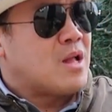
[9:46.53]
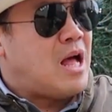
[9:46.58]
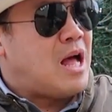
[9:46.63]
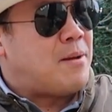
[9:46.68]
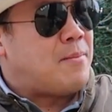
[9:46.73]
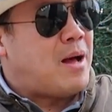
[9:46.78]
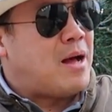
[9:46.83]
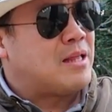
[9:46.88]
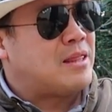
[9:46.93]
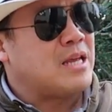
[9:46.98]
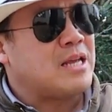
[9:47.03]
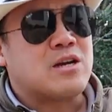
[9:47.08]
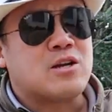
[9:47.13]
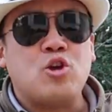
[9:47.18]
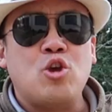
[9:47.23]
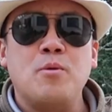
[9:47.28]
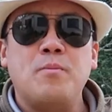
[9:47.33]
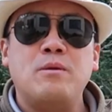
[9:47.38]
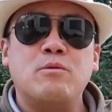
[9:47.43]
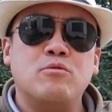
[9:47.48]
I think a
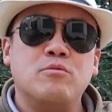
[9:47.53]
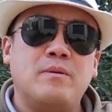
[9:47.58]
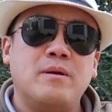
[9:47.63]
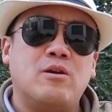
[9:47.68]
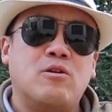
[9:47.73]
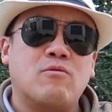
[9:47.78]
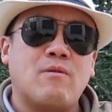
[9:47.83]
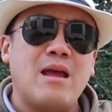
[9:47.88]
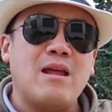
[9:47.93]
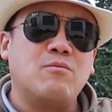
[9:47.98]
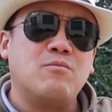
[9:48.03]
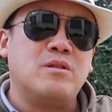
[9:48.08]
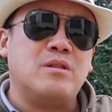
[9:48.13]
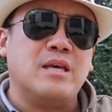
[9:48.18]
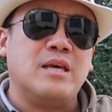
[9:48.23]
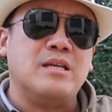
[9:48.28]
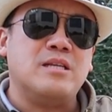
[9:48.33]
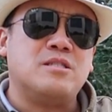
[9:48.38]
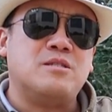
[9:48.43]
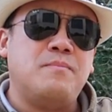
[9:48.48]
Cuban would be great
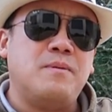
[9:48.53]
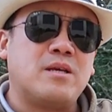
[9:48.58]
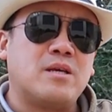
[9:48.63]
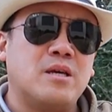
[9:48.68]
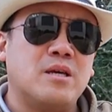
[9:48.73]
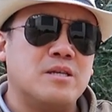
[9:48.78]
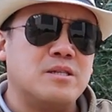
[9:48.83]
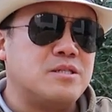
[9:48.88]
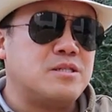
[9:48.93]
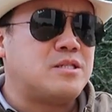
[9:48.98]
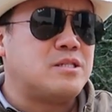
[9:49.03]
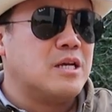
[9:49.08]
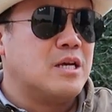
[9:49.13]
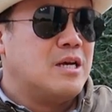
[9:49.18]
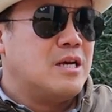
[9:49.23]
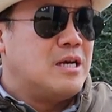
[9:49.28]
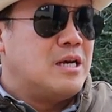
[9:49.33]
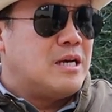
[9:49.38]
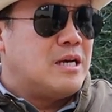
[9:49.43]
with these because